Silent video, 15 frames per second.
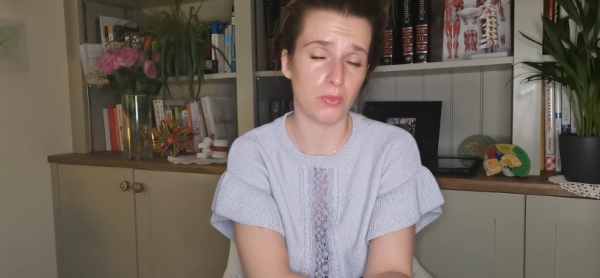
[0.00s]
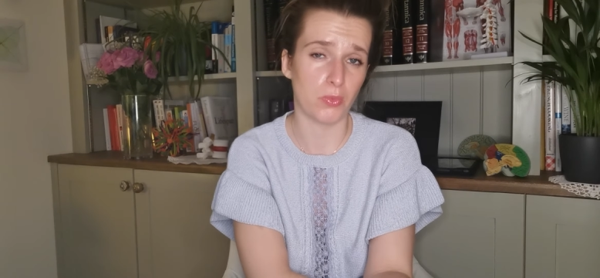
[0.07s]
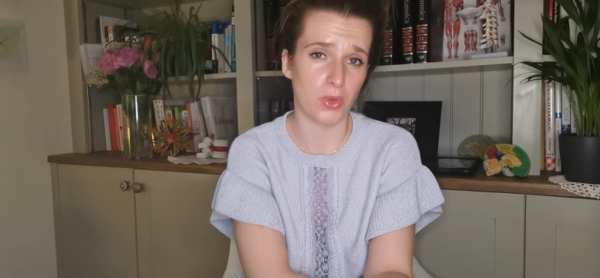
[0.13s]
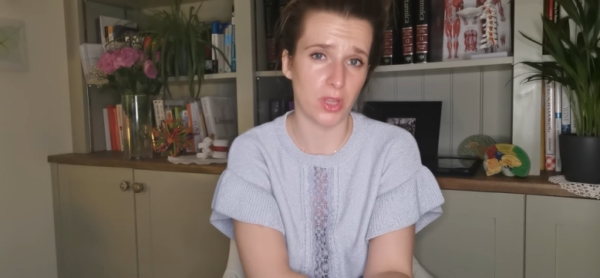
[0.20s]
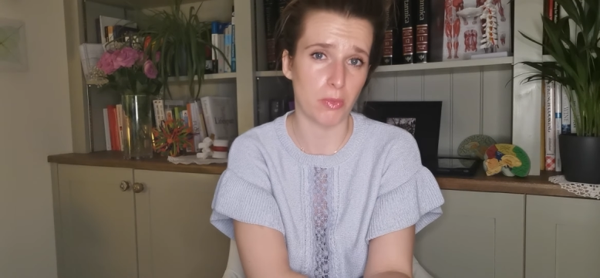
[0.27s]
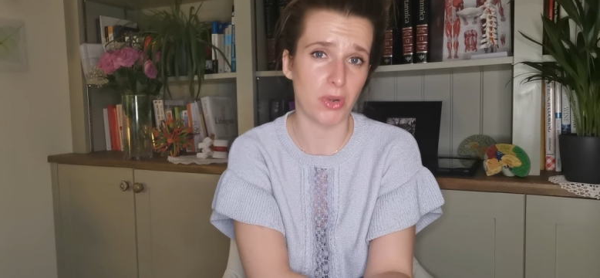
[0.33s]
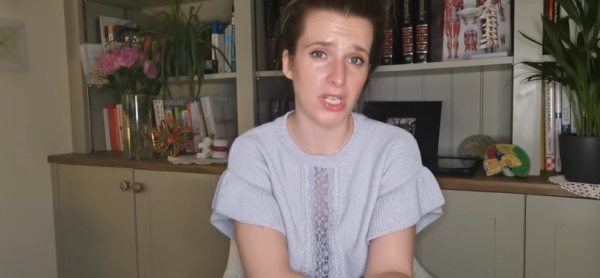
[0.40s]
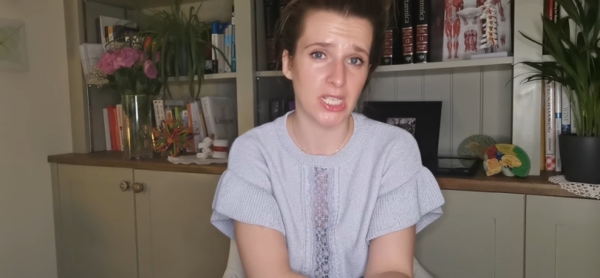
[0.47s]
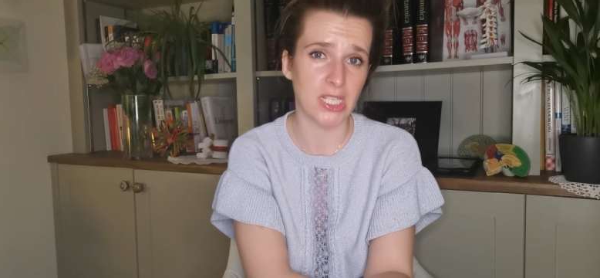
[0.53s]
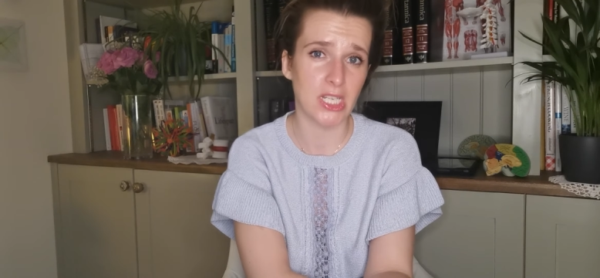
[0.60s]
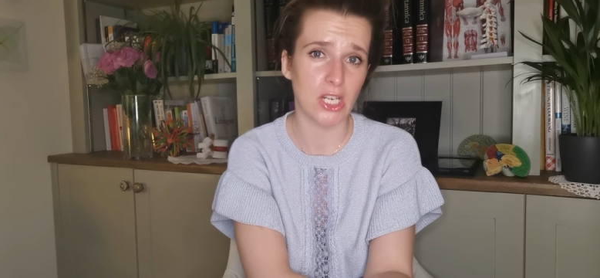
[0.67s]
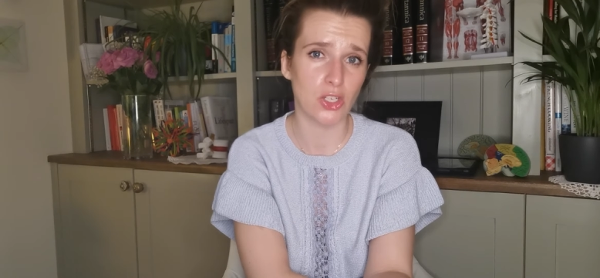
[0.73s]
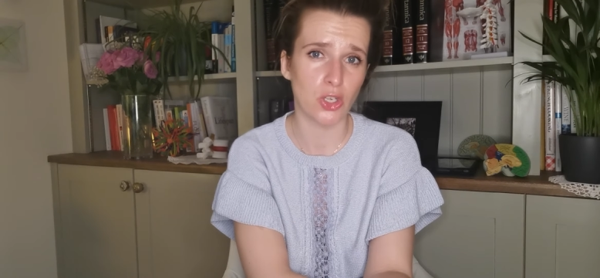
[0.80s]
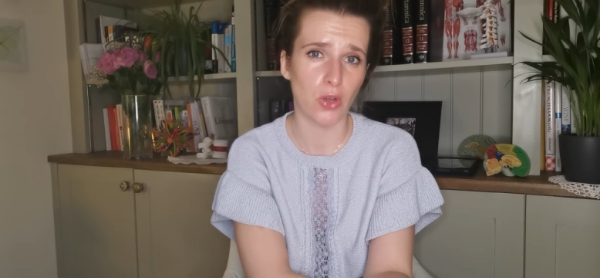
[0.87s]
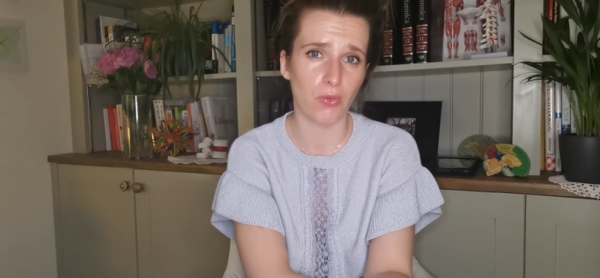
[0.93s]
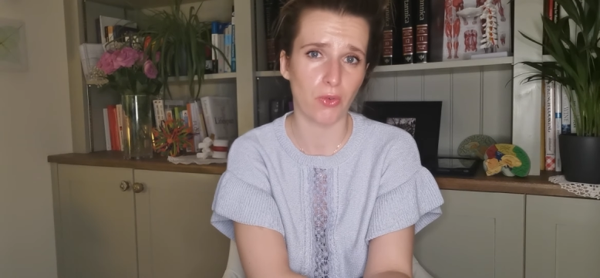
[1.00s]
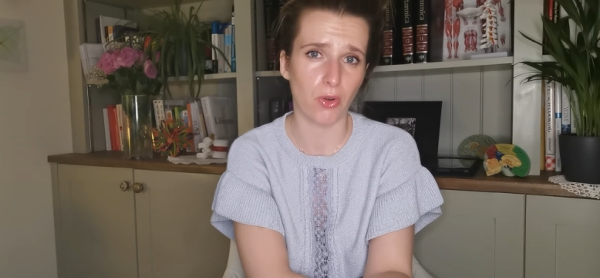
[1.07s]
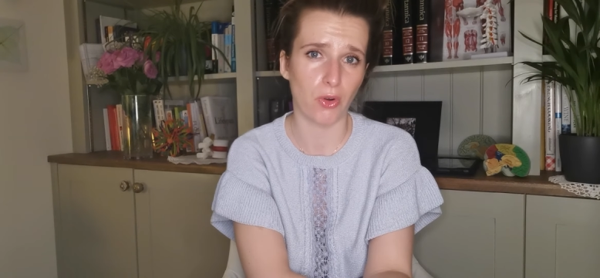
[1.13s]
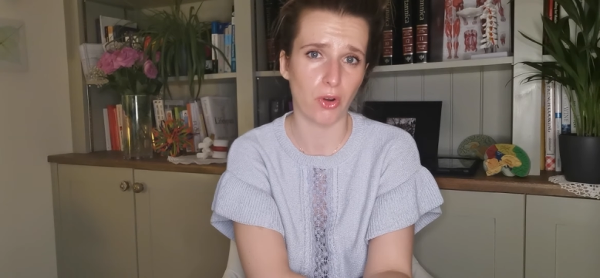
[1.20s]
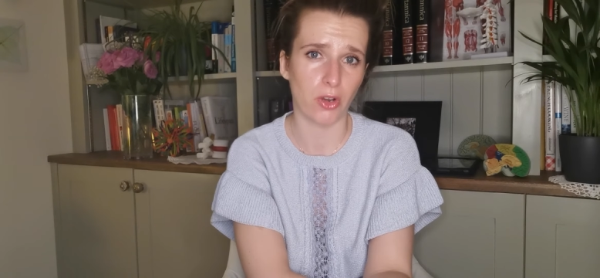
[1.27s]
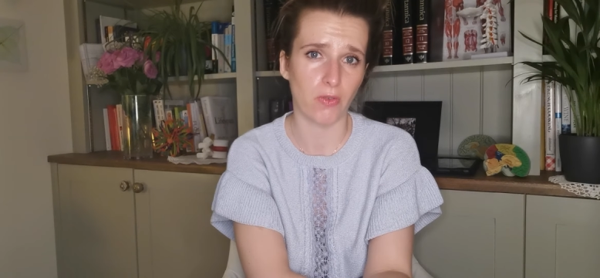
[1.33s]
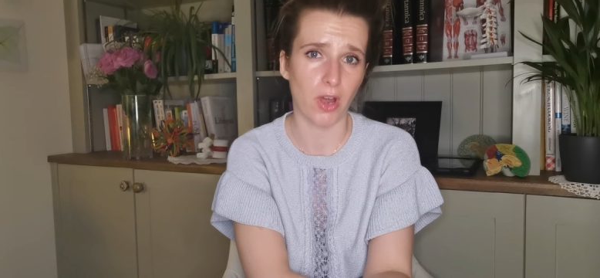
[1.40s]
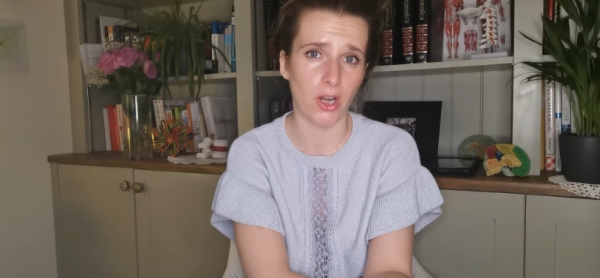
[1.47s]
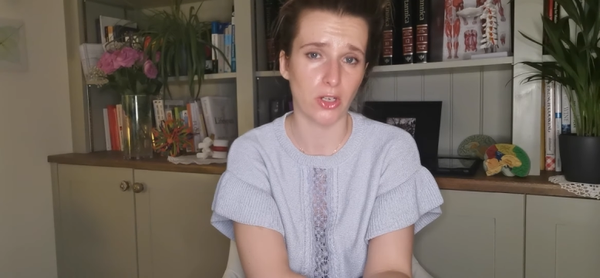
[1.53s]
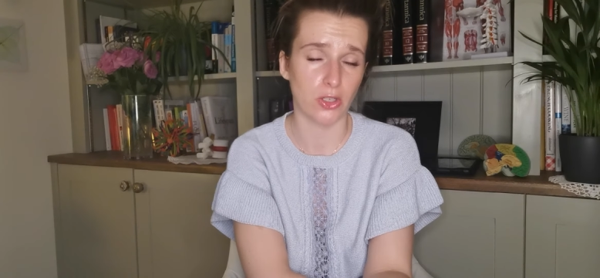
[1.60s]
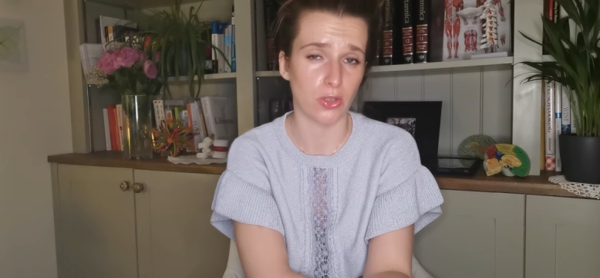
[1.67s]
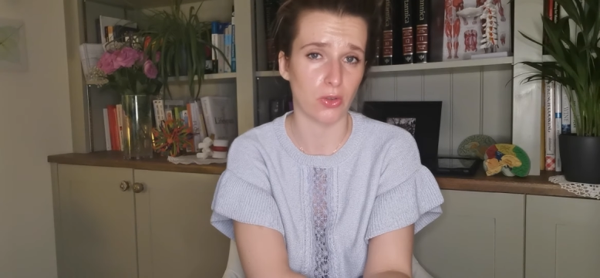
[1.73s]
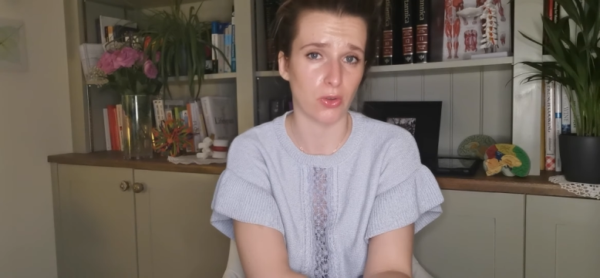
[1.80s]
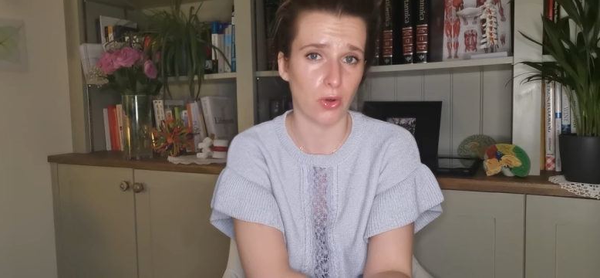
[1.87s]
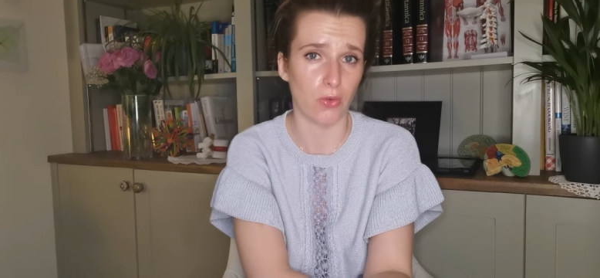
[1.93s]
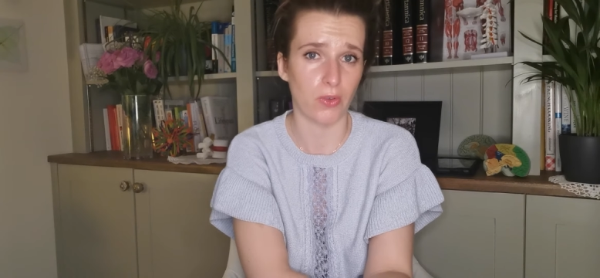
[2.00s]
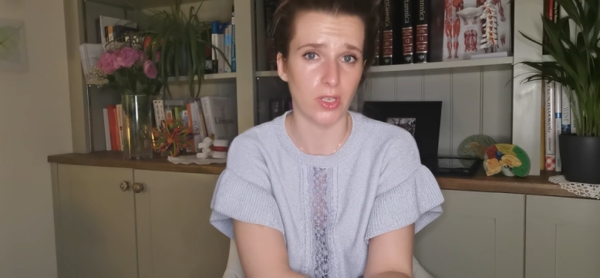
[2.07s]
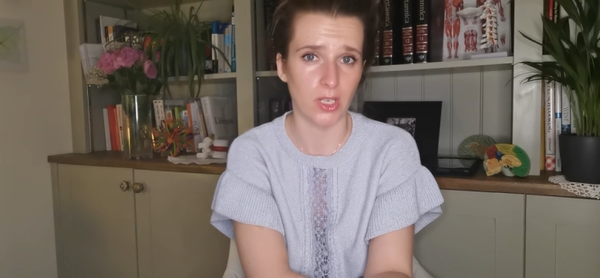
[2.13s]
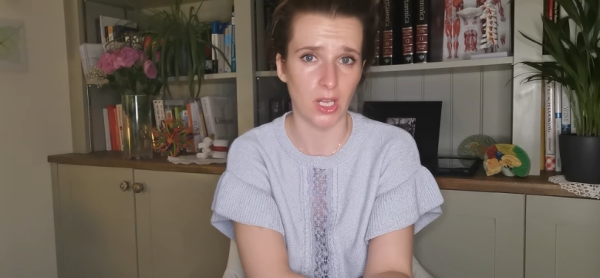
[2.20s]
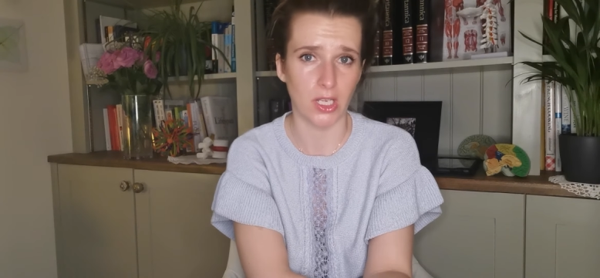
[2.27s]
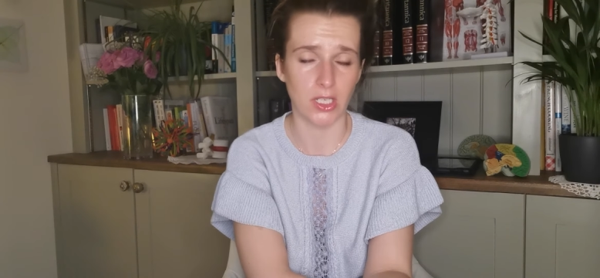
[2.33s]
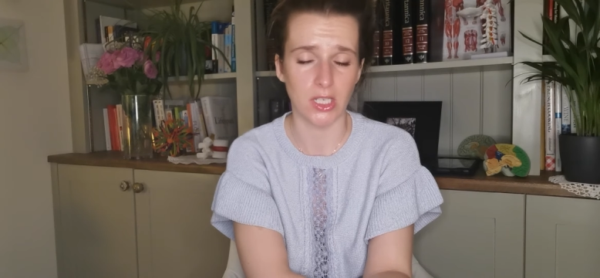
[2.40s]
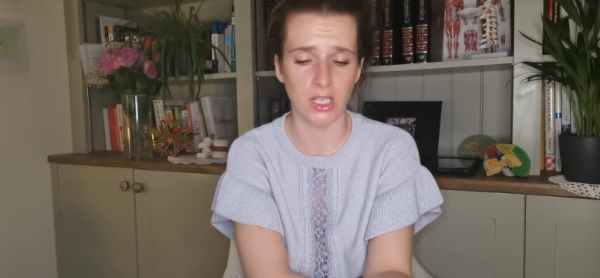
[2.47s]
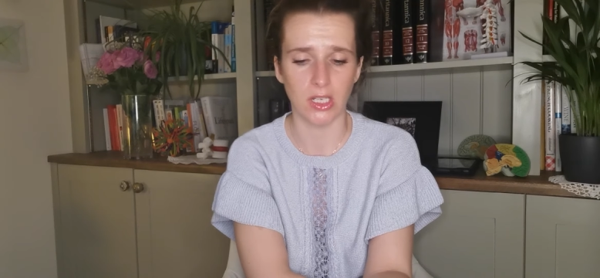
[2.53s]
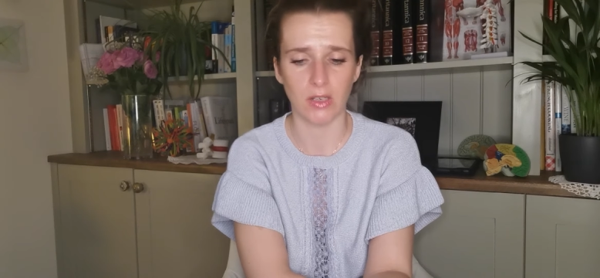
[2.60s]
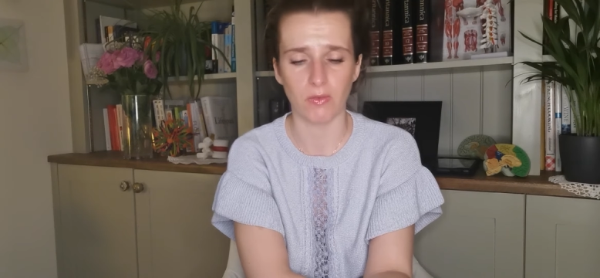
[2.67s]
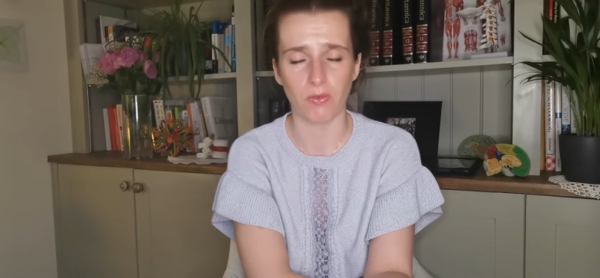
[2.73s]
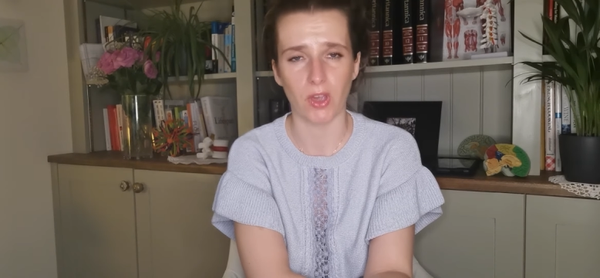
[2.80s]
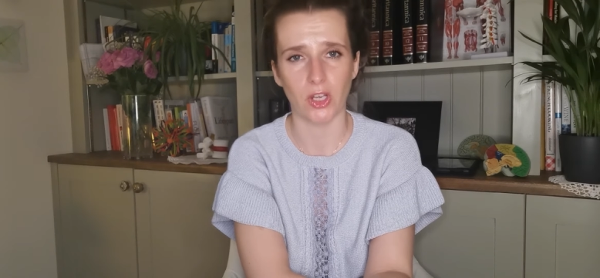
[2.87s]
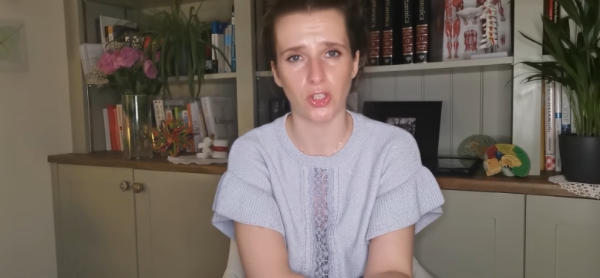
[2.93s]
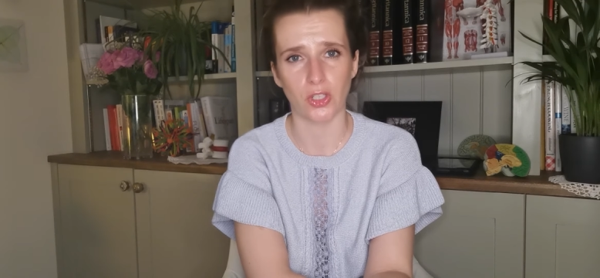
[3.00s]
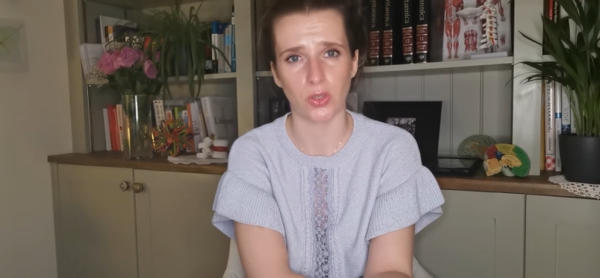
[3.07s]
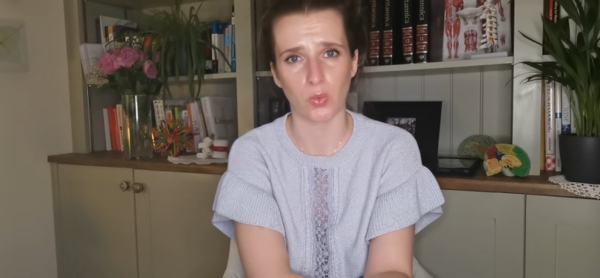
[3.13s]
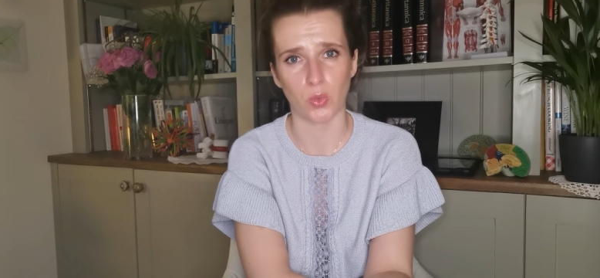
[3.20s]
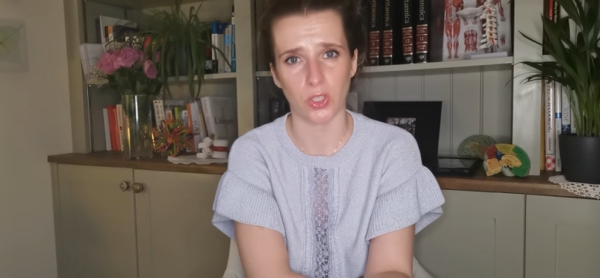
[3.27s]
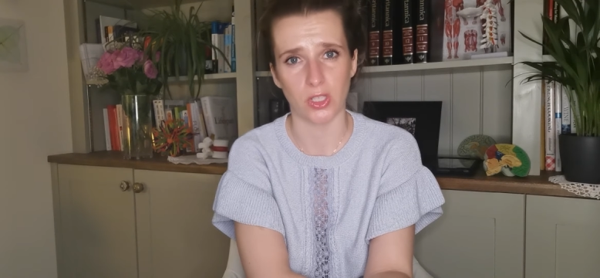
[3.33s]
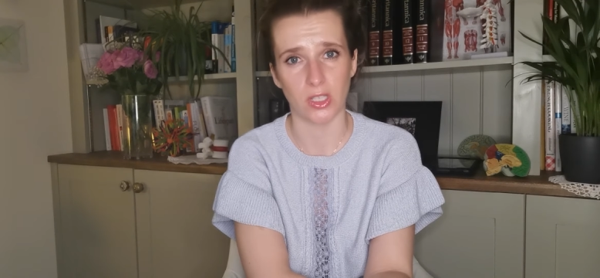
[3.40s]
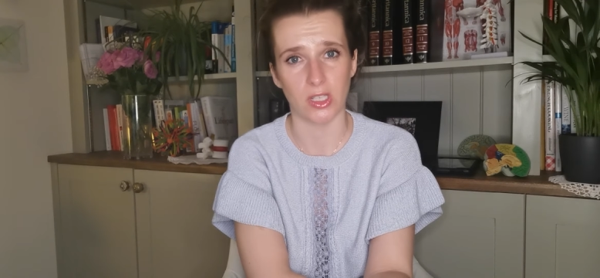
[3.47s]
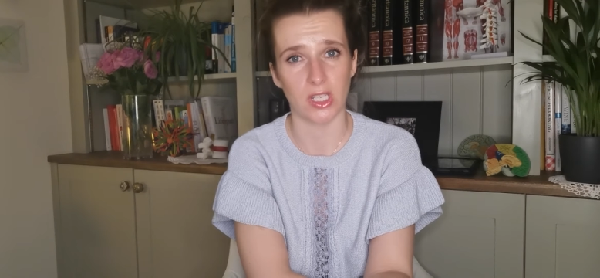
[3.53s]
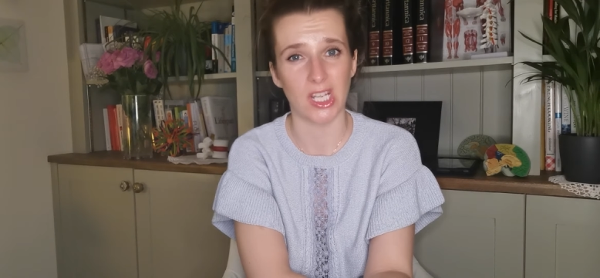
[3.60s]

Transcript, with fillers: with the presentation of coronavirus or COVID 19 infection was